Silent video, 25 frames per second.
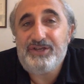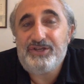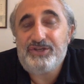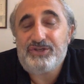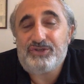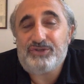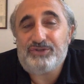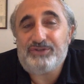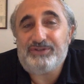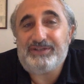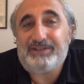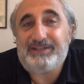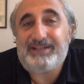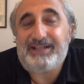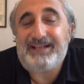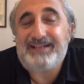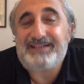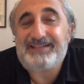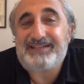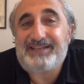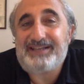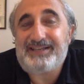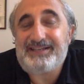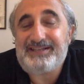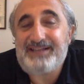So the
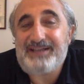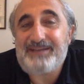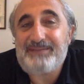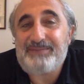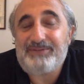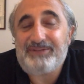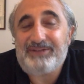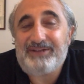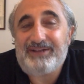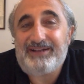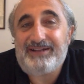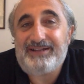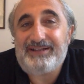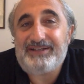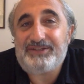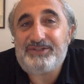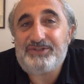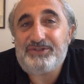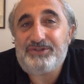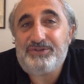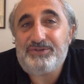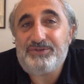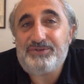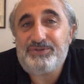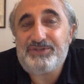classic example that I like
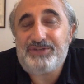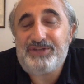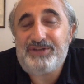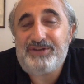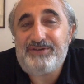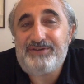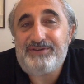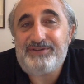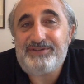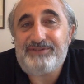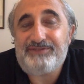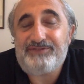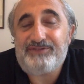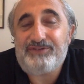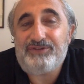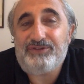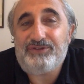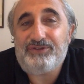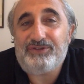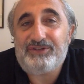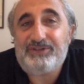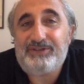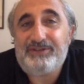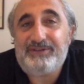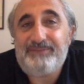to use here is if
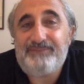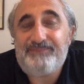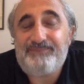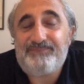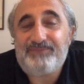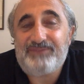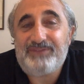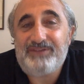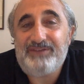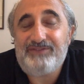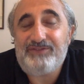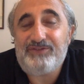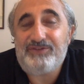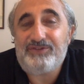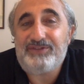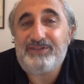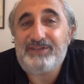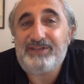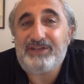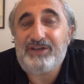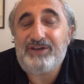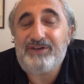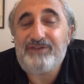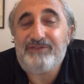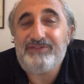you
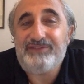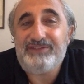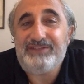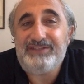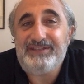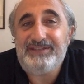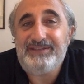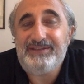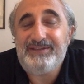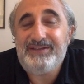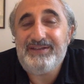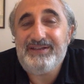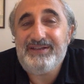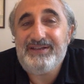think of the